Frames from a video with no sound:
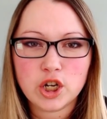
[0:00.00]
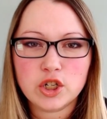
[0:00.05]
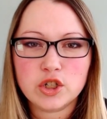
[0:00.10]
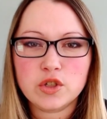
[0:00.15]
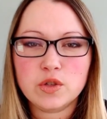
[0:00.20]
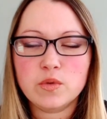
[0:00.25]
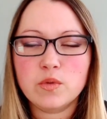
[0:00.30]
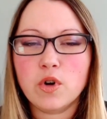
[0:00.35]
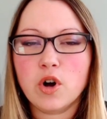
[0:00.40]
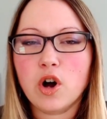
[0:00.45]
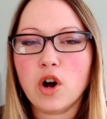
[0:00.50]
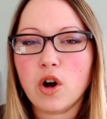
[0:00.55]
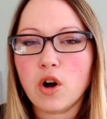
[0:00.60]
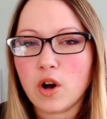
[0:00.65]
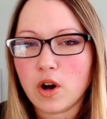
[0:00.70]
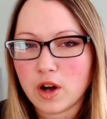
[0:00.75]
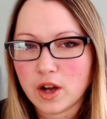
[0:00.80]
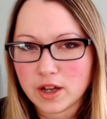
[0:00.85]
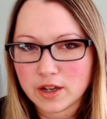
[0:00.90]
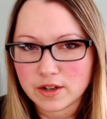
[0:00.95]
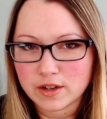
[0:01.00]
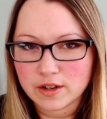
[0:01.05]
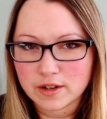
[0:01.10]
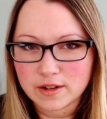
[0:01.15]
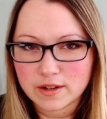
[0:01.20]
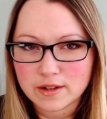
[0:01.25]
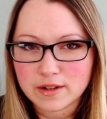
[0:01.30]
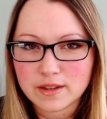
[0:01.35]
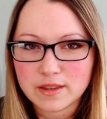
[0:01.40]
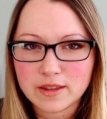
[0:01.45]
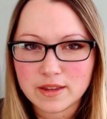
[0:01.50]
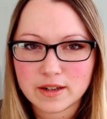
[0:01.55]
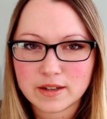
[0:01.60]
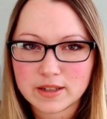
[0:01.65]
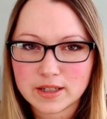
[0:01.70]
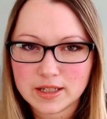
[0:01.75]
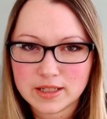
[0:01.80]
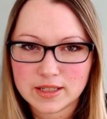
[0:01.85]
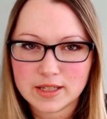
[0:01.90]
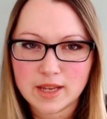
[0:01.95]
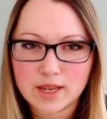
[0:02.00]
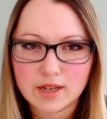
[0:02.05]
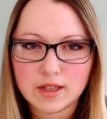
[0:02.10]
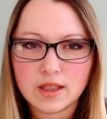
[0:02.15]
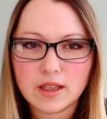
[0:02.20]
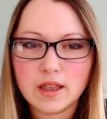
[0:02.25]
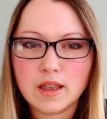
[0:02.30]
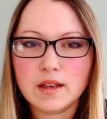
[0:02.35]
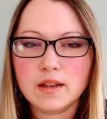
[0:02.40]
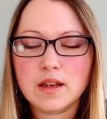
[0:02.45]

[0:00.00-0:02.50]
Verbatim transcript: to honor their intent.